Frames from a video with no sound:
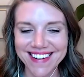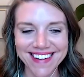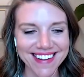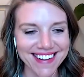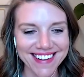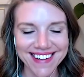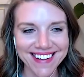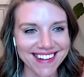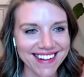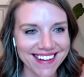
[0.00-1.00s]

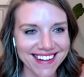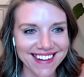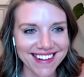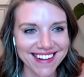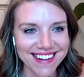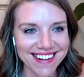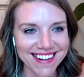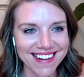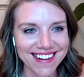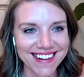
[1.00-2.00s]

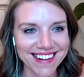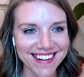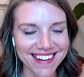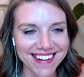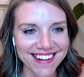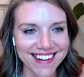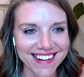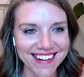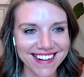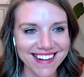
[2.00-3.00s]

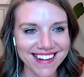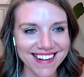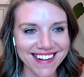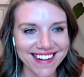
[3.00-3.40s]
(not speaking)